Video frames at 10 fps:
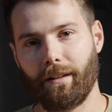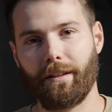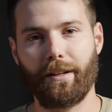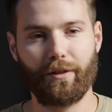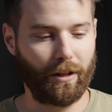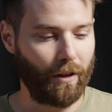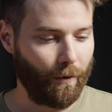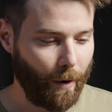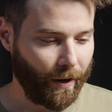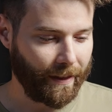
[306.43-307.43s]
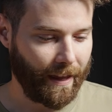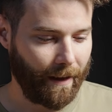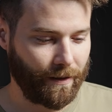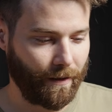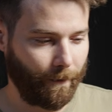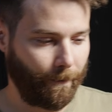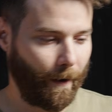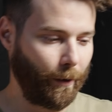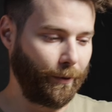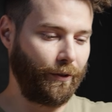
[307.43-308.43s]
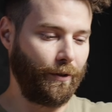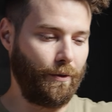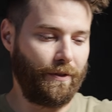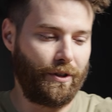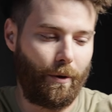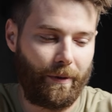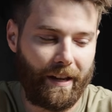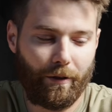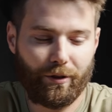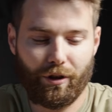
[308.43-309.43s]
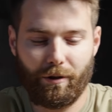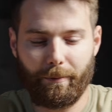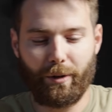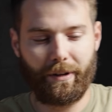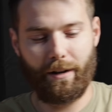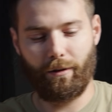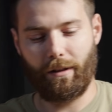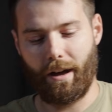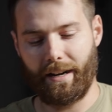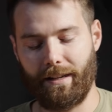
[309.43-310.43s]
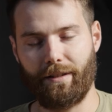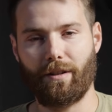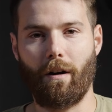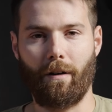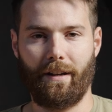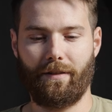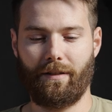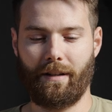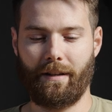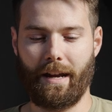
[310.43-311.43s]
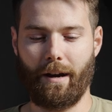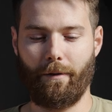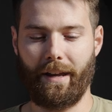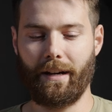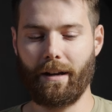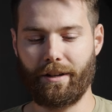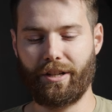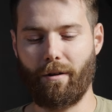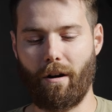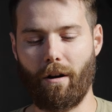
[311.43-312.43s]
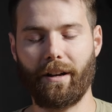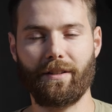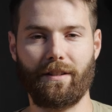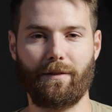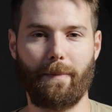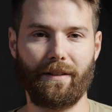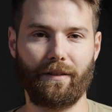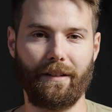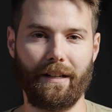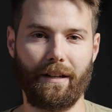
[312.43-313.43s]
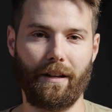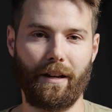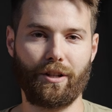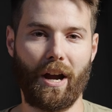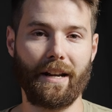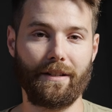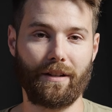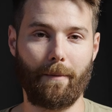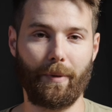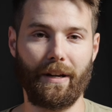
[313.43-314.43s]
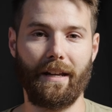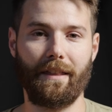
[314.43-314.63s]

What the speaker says: there's a clone market that follows suit. So the other term you'll hear a lot is Argus. Now, in a nutshell, Argus is basically a Chinese company